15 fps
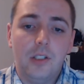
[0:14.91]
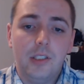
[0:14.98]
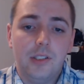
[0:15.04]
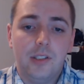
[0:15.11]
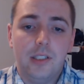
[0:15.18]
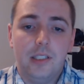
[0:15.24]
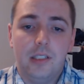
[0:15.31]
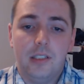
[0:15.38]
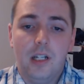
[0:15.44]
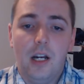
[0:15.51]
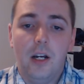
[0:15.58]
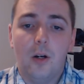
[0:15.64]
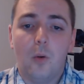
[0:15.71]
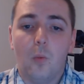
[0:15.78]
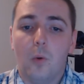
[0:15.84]
it's the
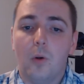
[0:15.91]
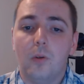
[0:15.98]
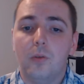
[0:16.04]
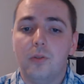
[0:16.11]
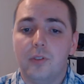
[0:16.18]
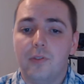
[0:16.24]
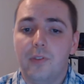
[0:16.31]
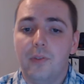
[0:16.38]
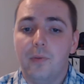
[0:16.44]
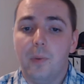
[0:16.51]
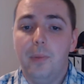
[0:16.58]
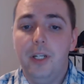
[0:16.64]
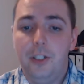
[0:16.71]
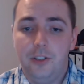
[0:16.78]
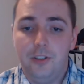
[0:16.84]
entire worlds of
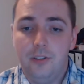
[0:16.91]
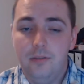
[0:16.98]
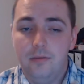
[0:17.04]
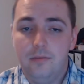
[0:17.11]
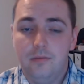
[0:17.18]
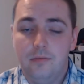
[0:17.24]
information